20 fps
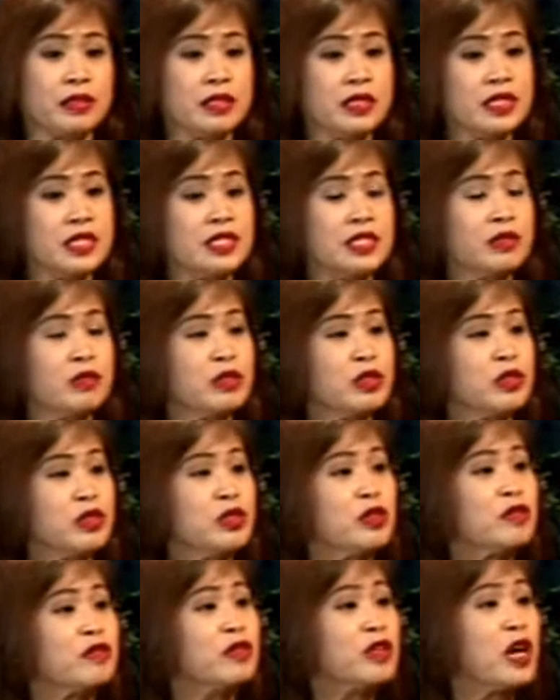this is a
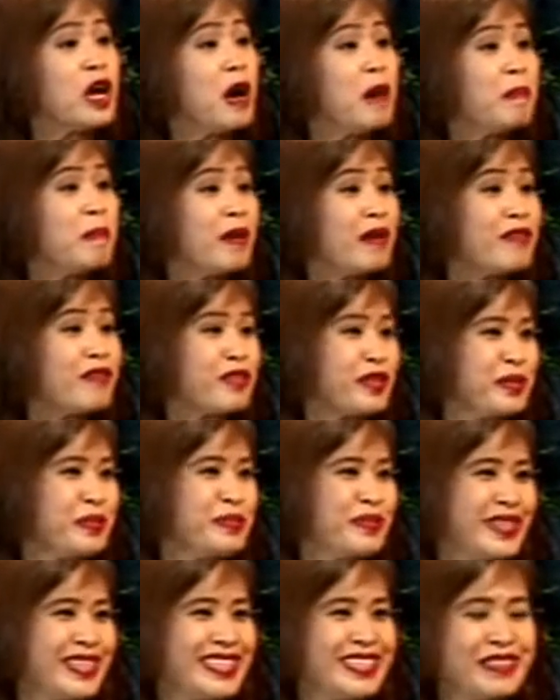return of the comeback
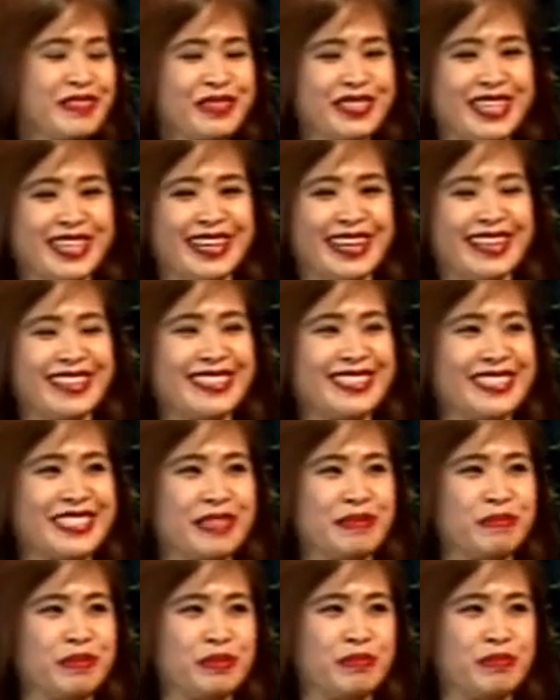for me in real estate.